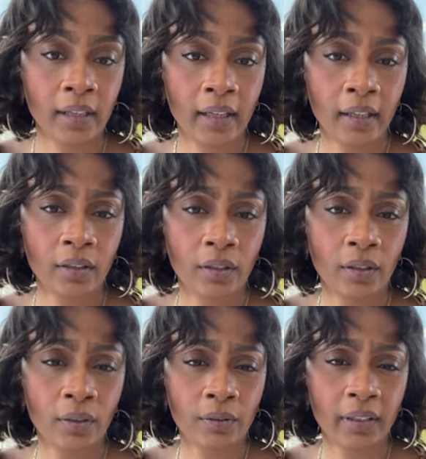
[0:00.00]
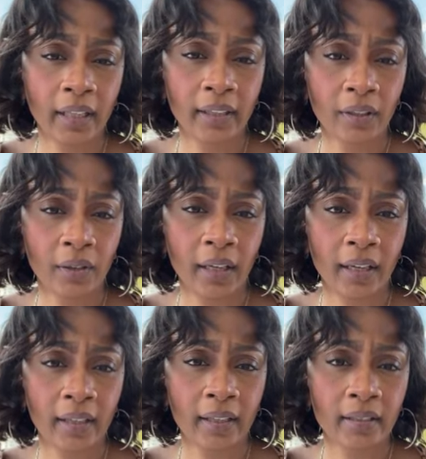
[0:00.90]
Hello. Thank you,
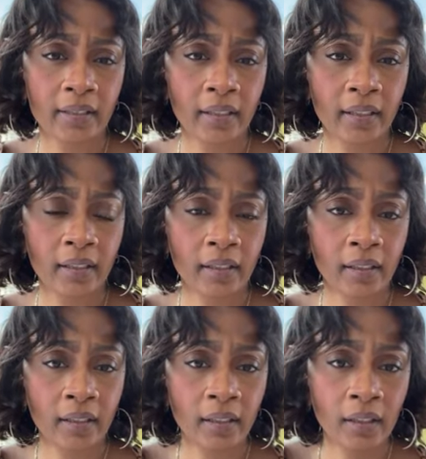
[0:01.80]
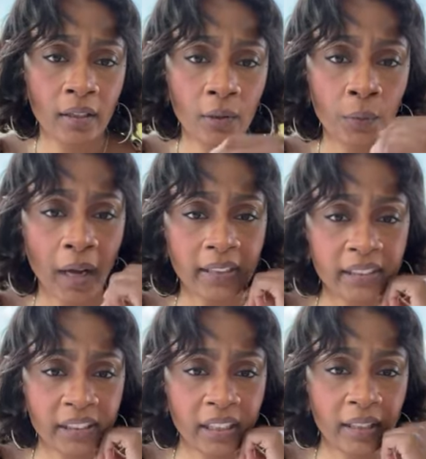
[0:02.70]
guys.
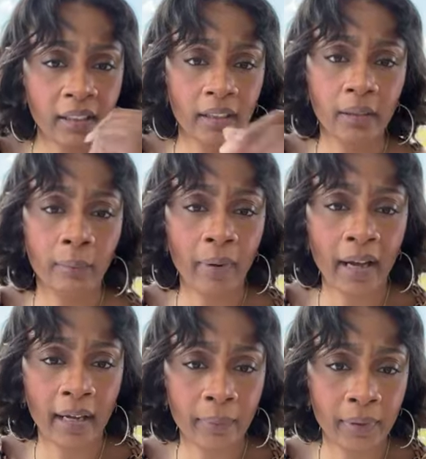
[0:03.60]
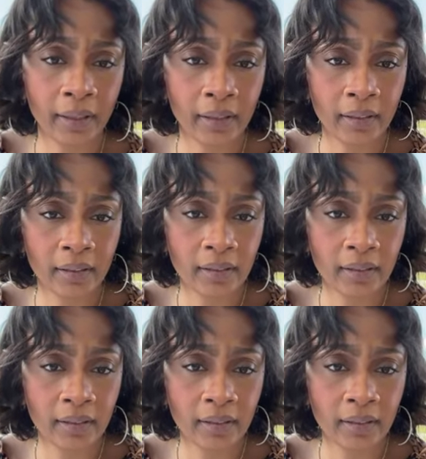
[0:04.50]
Rashida, Bobby,